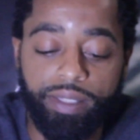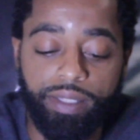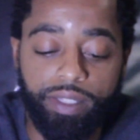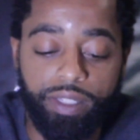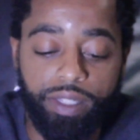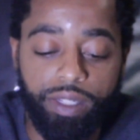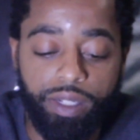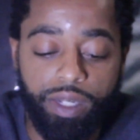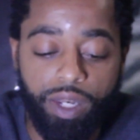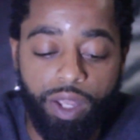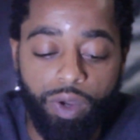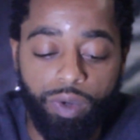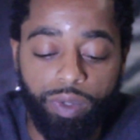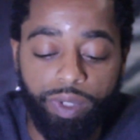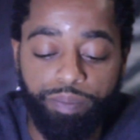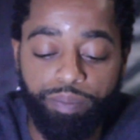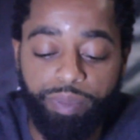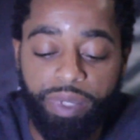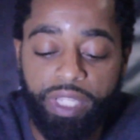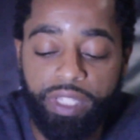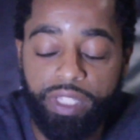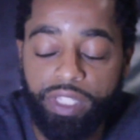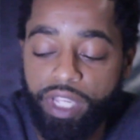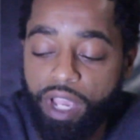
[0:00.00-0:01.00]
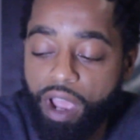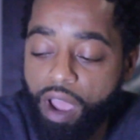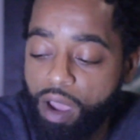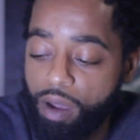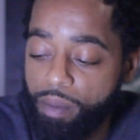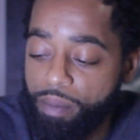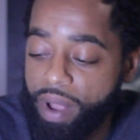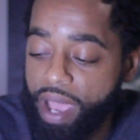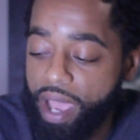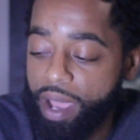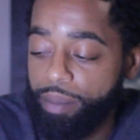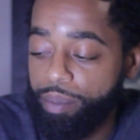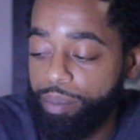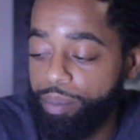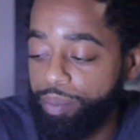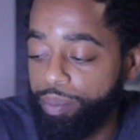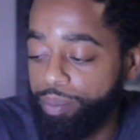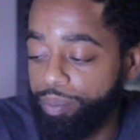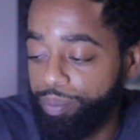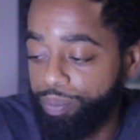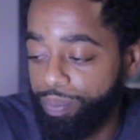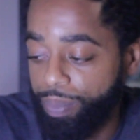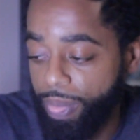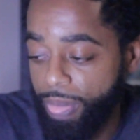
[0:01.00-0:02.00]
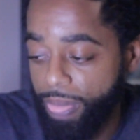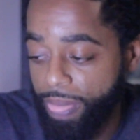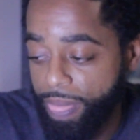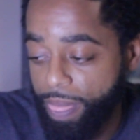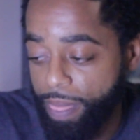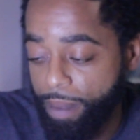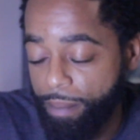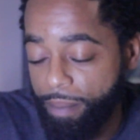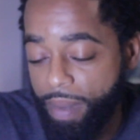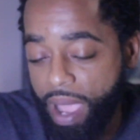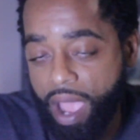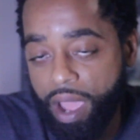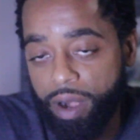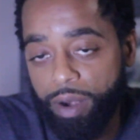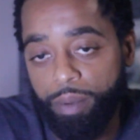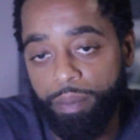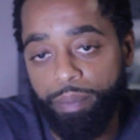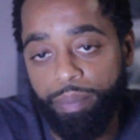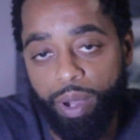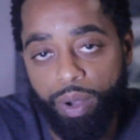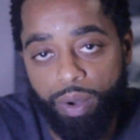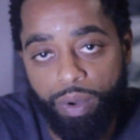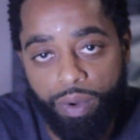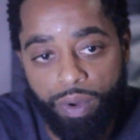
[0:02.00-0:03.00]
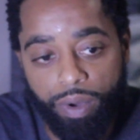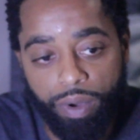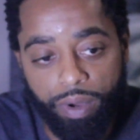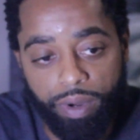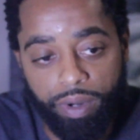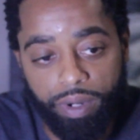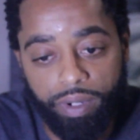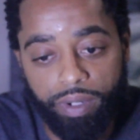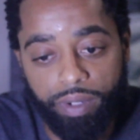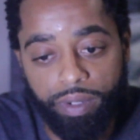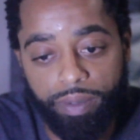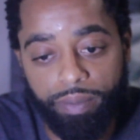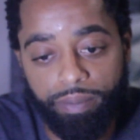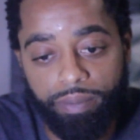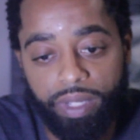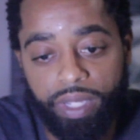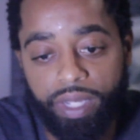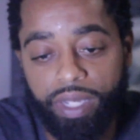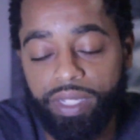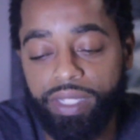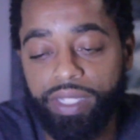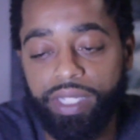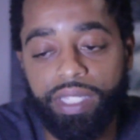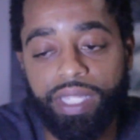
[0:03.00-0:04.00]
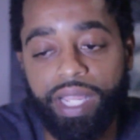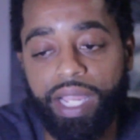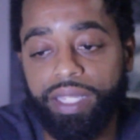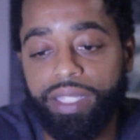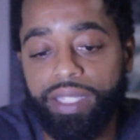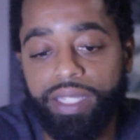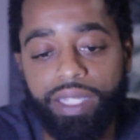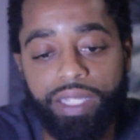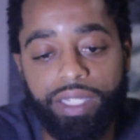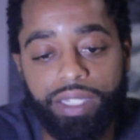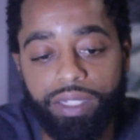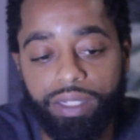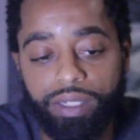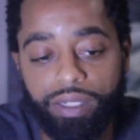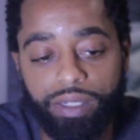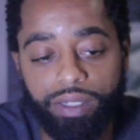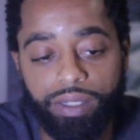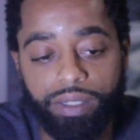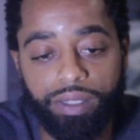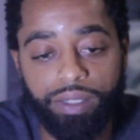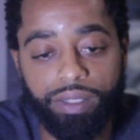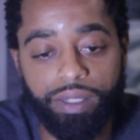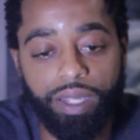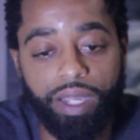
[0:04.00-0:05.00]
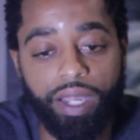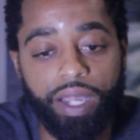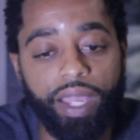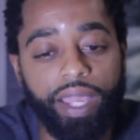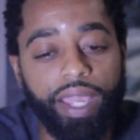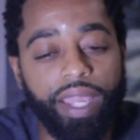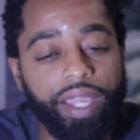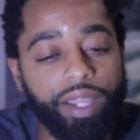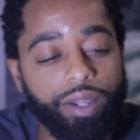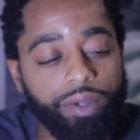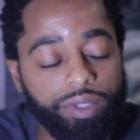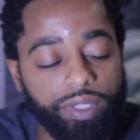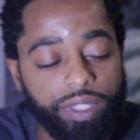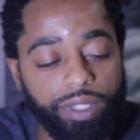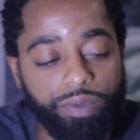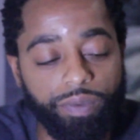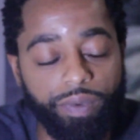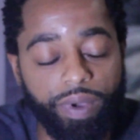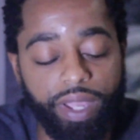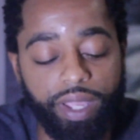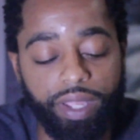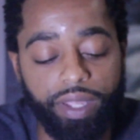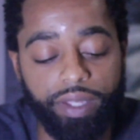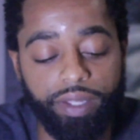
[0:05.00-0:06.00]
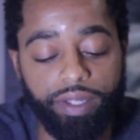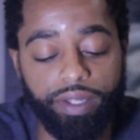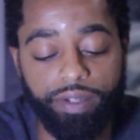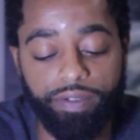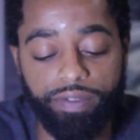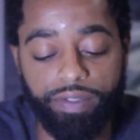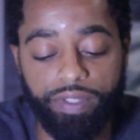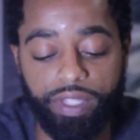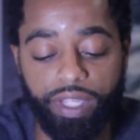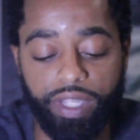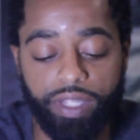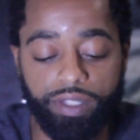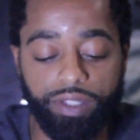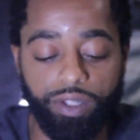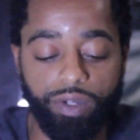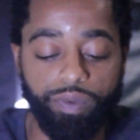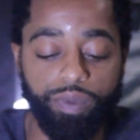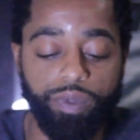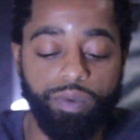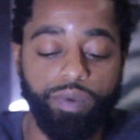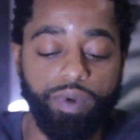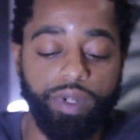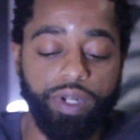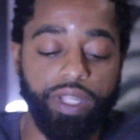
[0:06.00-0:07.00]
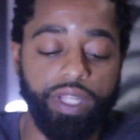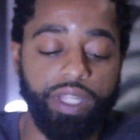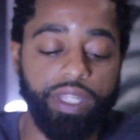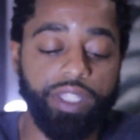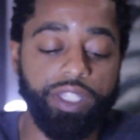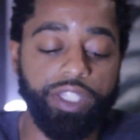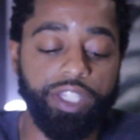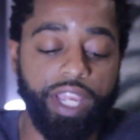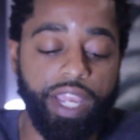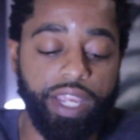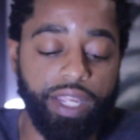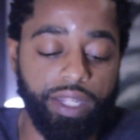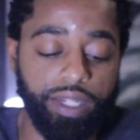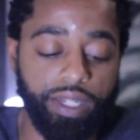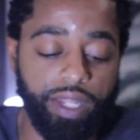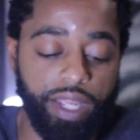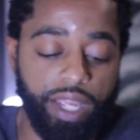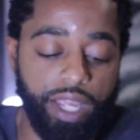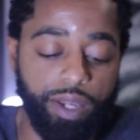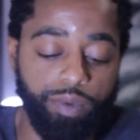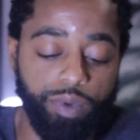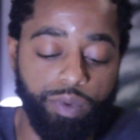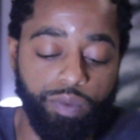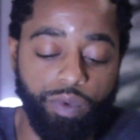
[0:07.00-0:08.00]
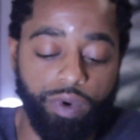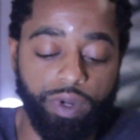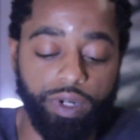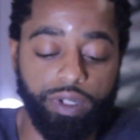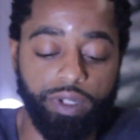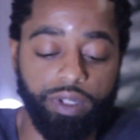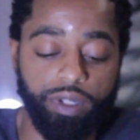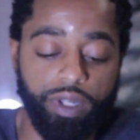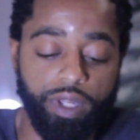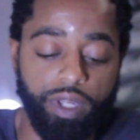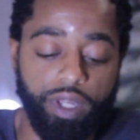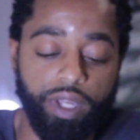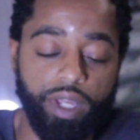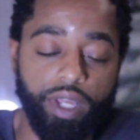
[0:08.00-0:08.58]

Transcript: be taught by modern porn, because it's not teaching us a healthy way of sex. So we want to ejaculate and we want to